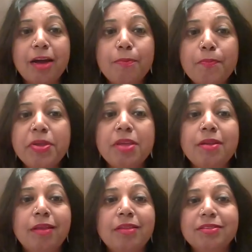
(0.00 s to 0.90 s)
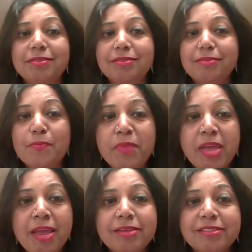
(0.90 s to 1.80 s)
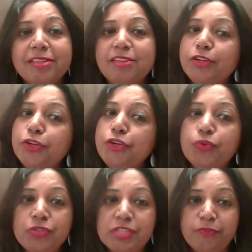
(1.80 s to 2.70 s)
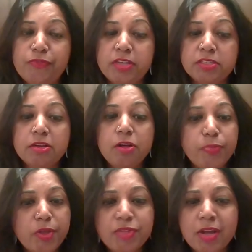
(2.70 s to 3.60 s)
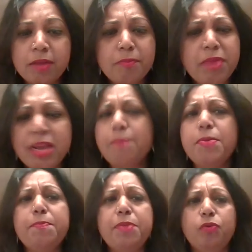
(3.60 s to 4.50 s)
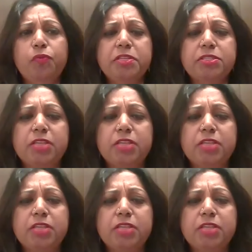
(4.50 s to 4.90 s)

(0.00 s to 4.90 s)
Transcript: appearance makes a huge difference. Now, there are many people who will